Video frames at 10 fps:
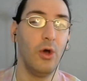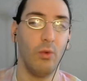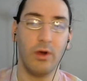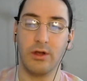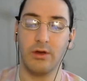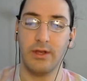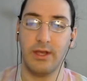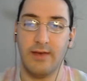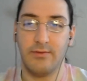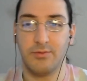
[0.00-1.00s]
We're going to
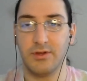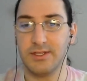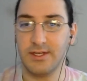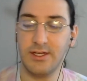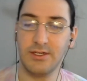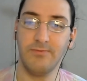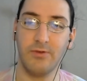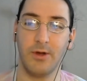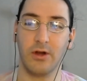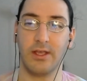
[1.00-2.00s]
have a presentation
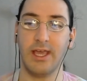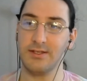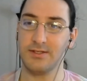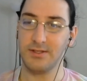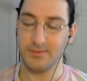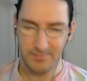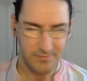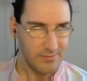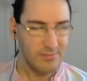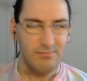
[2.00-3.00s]
from our guest.
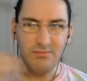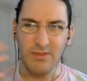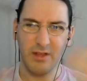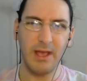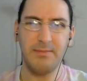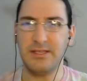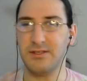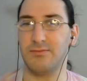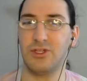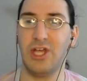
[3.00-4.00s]
There might be
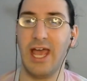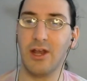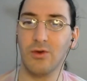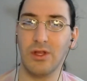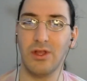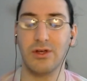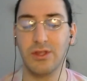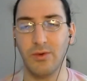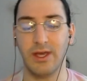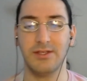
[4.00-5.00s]
some chatter along
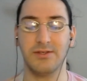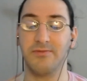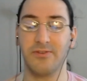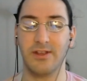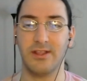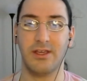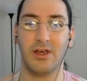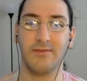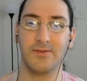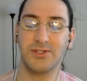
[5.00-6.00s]
the way, some friendly
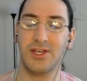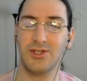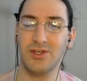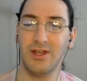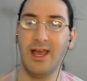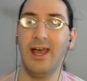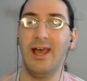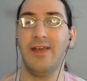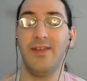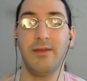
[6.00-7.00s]
conversation,
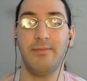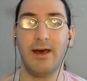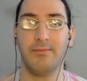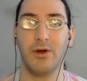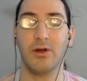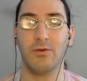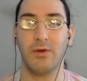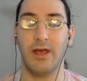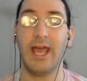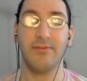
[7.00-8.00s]
and then about part
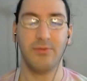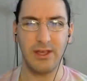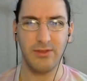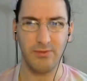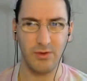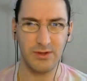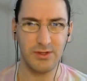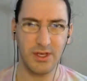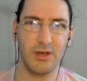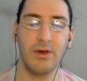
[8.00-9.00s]
halfway through or
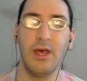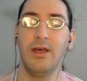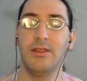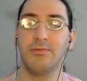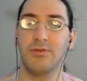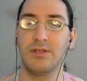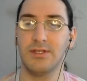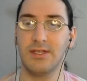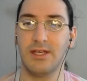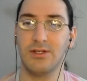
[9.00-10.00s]
so, the
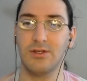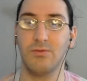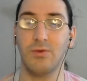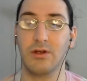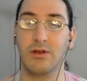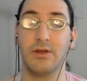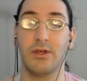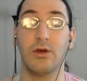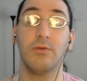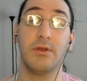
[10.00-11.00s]
presentation, we are going
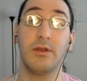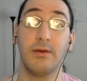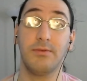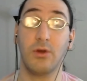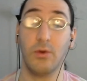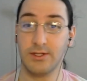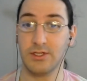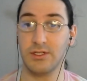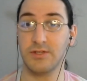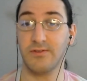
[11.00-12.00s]
to open it up to
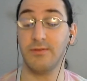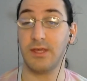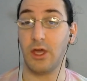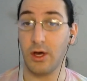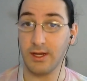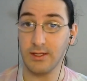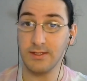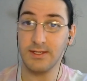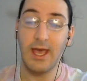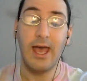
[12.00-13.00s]
questions from the
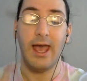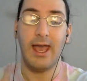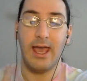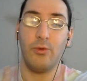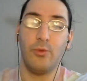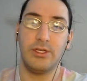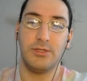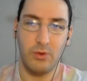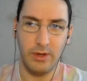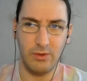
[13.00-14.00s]
audience, at
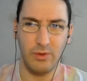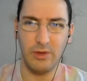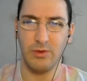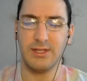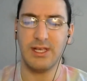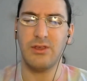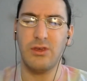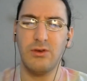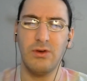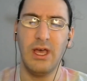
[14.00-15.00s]
which point we will tell
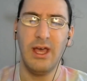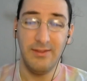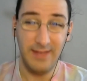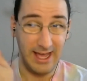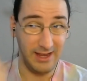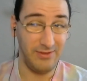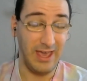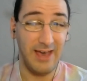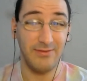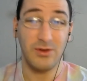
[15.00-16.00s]
you that if you
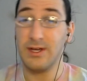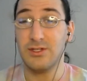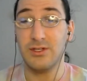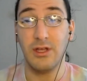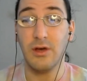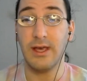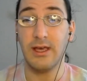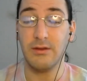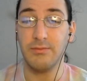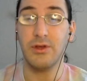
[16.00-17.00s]
have a question, go
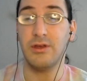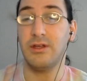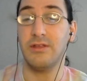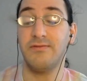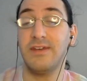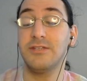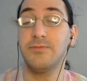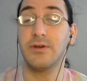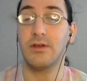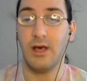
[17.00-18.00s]
ahead and put it in the
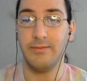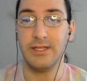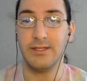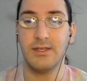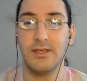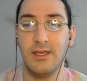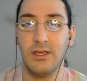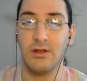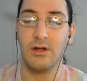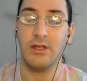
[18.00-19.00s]
Facebook comments
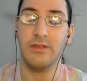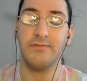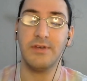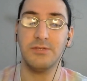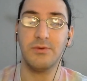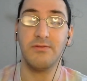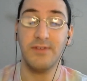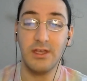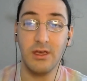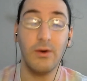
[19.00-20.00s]
here on the Facebook
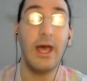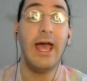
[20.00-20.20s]
video.